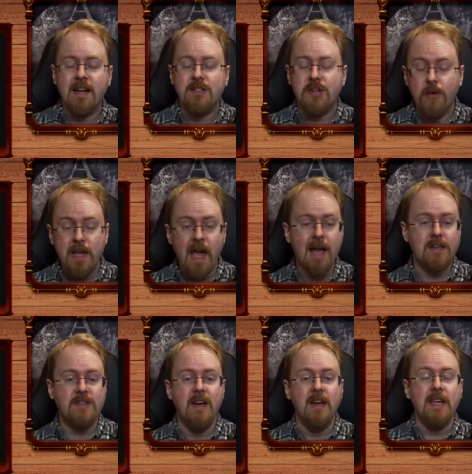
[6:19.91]
And so,
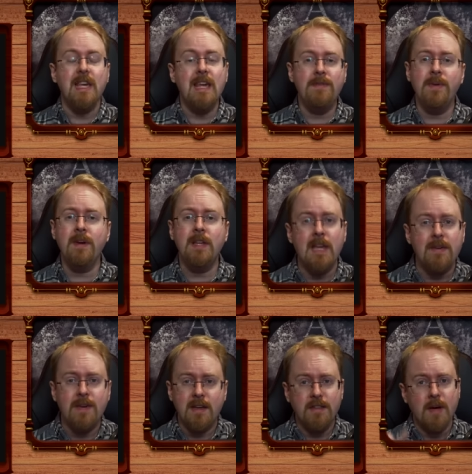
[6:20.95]
yes, even
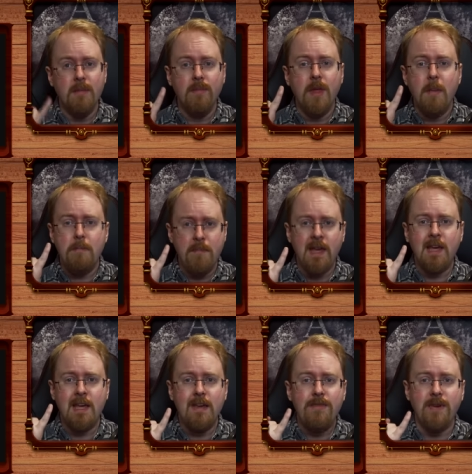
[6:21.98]
giving them the
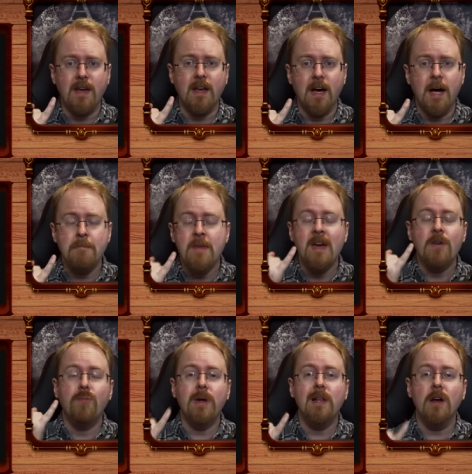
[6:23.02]
pinky finger
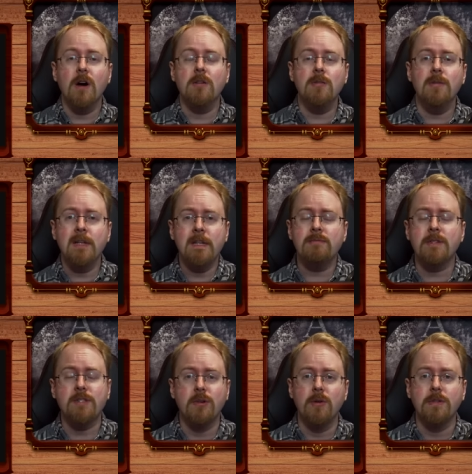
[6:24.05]
will only
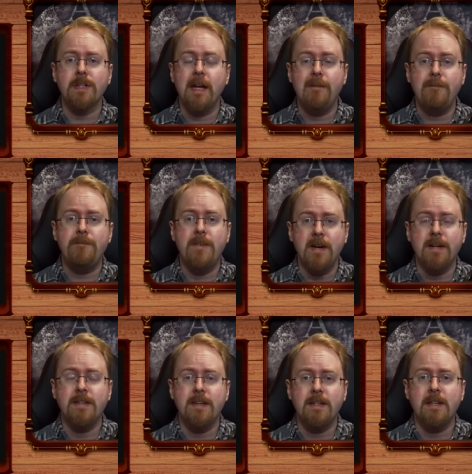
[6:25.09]
result in
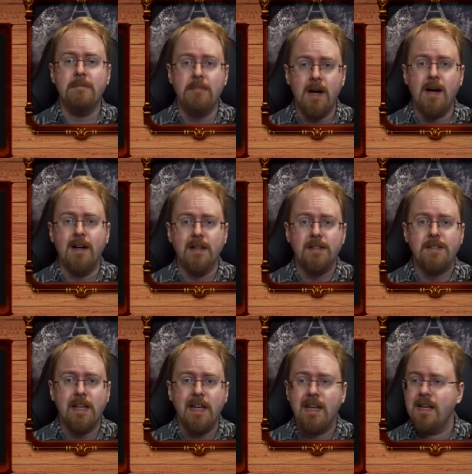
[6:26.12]
further
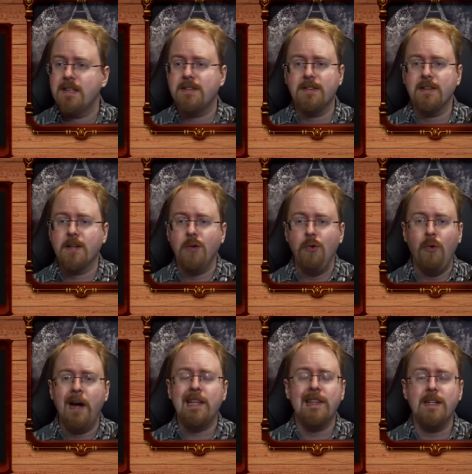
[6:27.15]
demands. It is
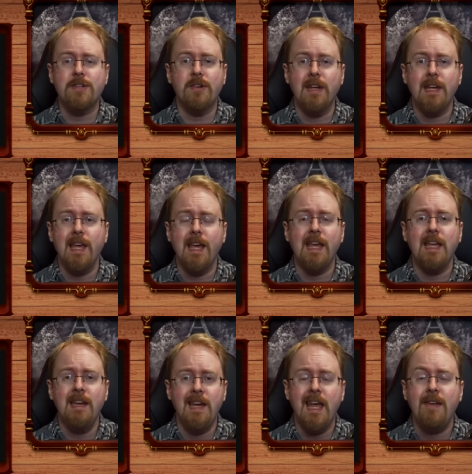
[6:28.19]
quite literally
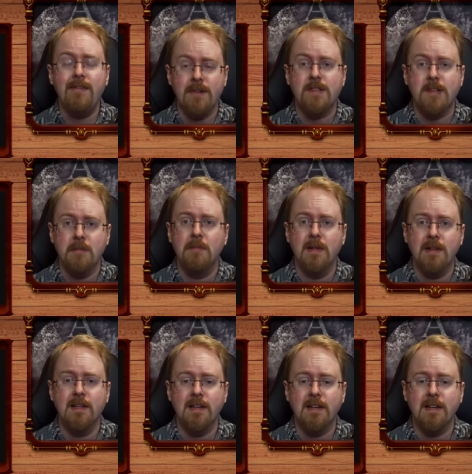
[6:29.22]
inevitable.